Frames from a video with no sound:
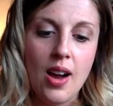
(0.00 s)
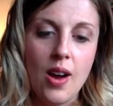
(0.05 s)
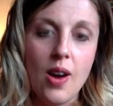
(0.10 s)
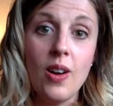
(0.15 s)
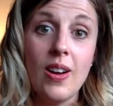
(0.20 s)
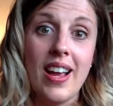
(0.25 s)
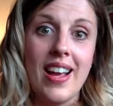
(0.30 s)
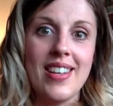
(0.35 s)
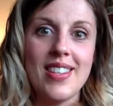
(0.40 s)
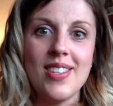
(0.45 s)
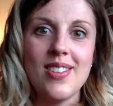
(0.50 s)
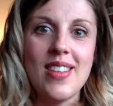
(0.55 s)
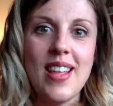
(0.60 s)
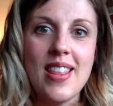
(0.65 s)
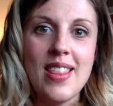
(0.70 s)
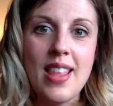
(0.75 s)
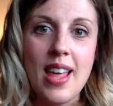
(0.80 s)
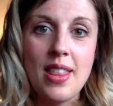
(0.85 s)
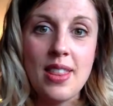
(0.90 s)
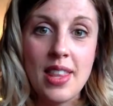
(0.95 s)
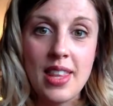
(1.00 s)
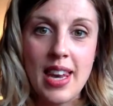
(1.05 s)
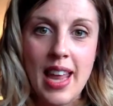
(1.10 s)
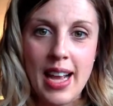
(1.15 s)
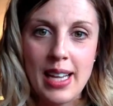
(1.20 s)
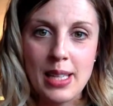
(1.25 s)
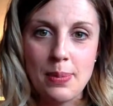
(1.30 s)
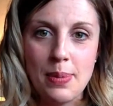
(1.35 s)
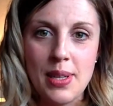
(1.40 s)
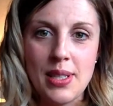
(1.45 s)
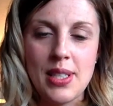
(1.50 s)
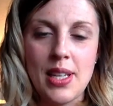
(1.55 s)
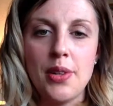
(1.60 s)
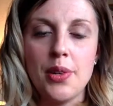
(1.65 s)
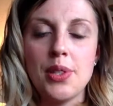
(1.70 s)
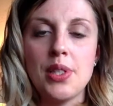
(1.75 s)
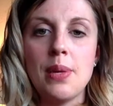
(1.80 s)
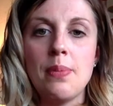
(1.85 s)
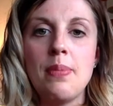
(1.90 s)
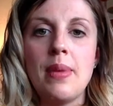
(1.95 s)
Okay, so then the next piece that
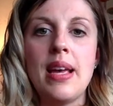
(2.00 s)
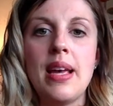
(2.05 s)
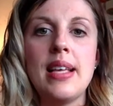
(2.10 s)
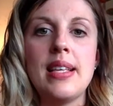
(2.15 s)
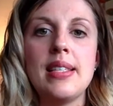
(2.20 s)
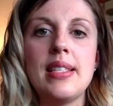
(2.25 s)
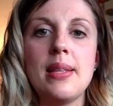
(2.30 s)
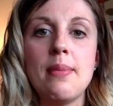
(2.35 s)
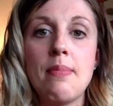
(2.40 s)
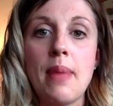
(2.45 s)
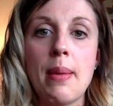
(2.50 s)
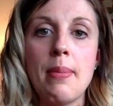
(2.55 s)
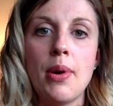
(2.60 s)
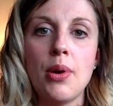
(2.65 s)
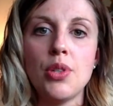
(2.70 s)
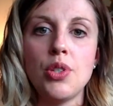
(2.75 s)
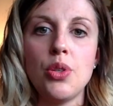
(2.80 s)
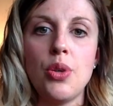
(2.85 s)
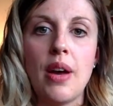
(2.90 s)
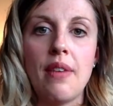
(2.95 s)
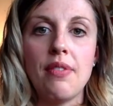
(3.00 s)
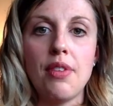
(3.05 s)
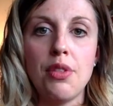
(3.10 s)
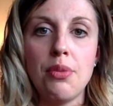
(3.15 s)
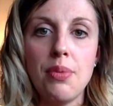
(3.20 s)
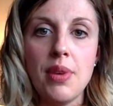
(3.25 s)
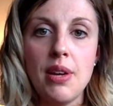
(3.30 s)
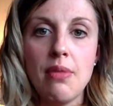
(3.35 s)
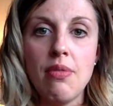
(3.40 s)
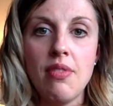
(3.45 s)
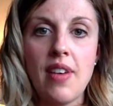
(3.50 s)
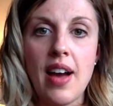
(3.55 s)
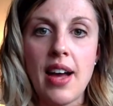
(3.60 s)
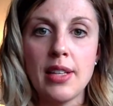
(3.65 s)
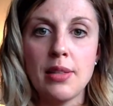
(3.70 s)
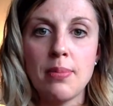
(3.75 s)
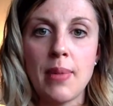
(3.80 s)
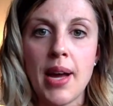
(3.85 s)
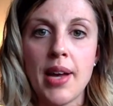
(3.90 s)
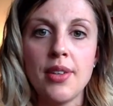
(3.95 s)
you'll submit is the memo. So you have the 3
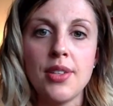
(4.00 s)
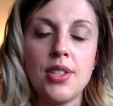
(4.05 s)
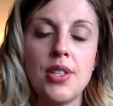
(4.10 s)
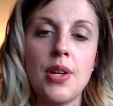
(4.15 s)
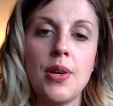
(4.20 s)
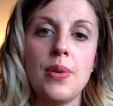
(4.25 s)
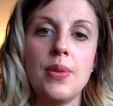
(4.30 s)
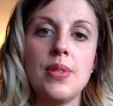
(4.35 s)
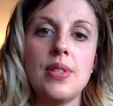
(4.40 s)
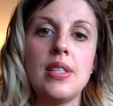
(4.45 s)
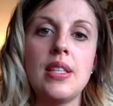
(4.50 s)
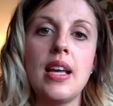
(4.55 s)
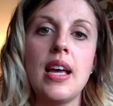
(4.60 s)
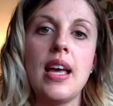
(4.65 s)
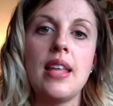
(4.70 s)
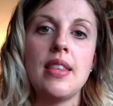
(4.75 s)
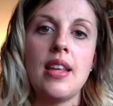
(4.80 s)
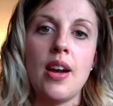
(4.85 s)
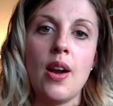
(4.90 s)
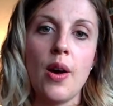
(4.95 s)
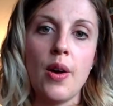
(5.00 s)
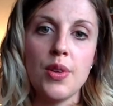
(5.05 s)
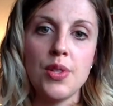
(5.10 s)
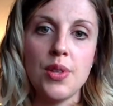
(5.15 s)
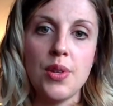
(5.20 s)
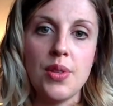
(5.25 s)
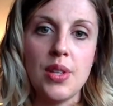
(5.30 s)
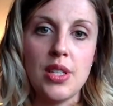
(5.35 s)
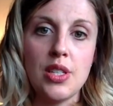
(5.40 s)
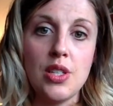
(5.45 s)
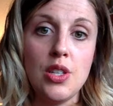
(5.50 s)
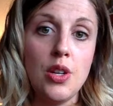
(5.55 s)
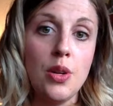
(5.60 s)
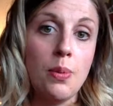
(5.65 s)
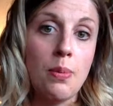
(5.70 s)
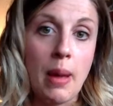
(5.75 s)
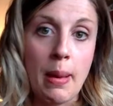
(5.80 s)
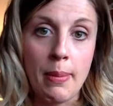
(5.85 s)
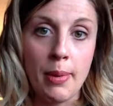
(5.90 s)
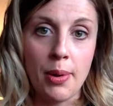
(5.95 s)
revised milestones and then also this new
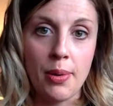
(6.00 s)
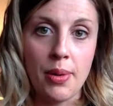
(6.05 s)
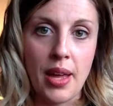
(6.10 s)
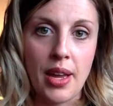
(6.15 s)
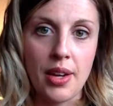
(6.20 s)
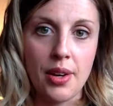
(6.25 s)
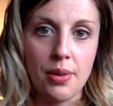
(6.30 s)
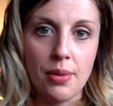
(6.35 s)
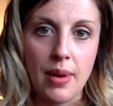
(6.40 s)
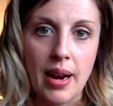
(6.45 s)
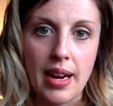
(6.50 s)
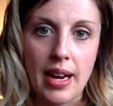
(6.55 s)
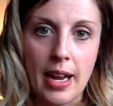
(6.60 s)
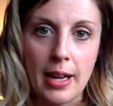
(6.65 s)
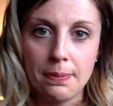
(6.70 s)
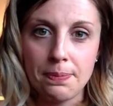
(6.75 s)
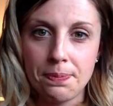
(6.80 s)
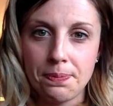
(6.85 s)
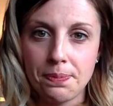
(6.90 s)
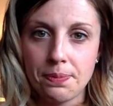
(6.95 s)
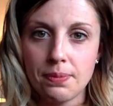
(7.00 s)
memo that you're writing.